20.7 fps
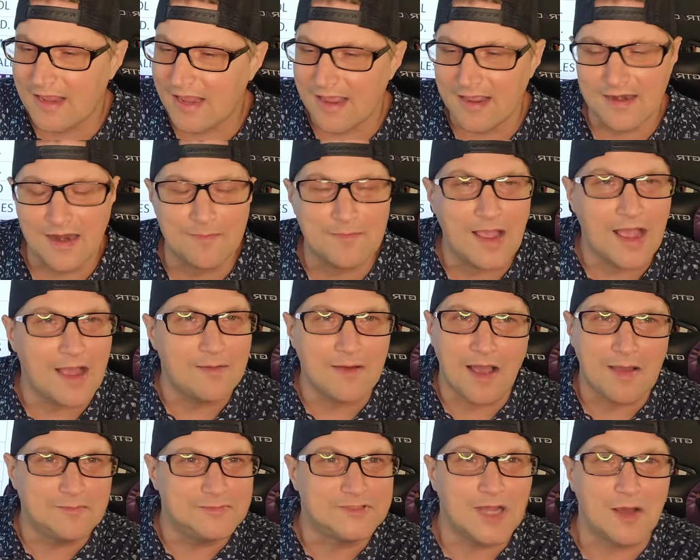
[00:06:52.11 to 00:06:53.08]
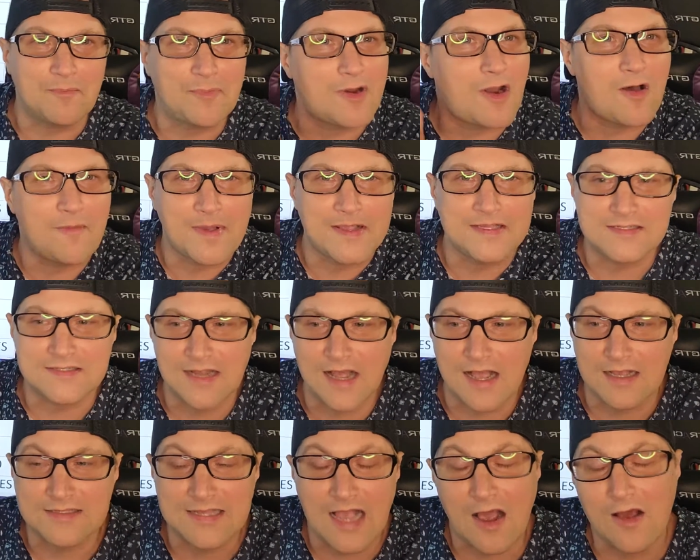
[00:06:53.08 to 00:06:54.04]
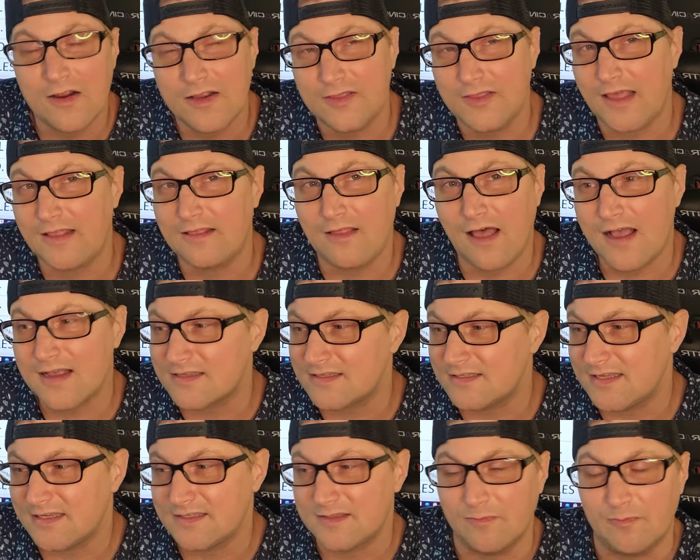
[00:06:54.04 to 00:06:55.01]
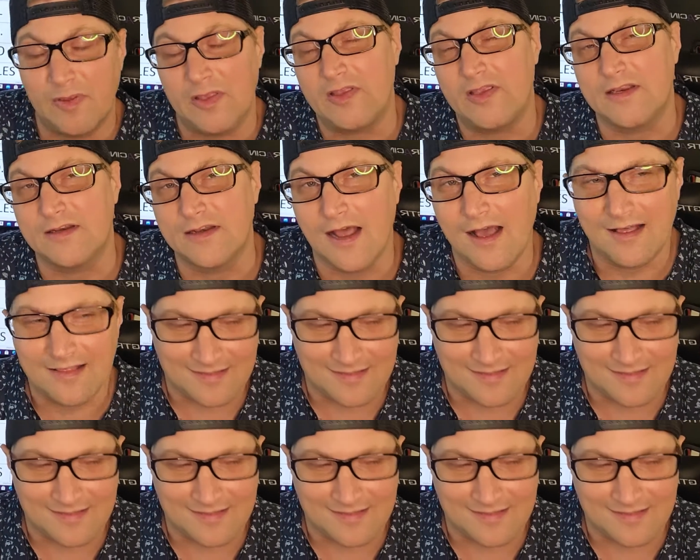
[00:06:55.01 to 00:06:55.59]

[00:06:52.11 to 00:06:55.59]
and I'm dumping all my stocks. They lost $6 billion.